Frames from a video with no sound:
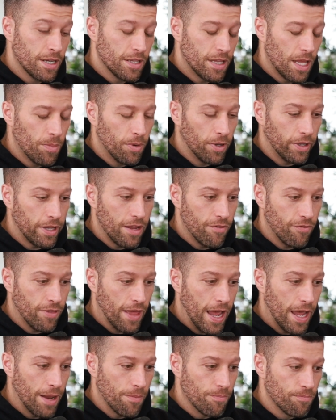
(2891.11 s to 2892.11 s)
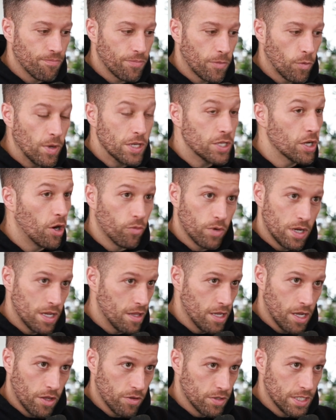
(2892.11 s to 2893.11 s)
they believe that we don't need
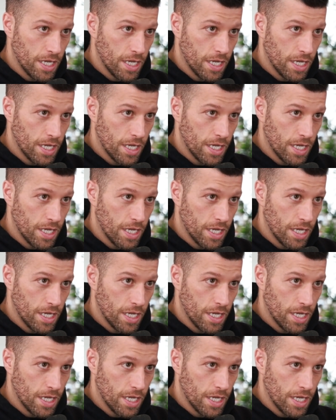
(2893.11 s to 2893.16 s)
the other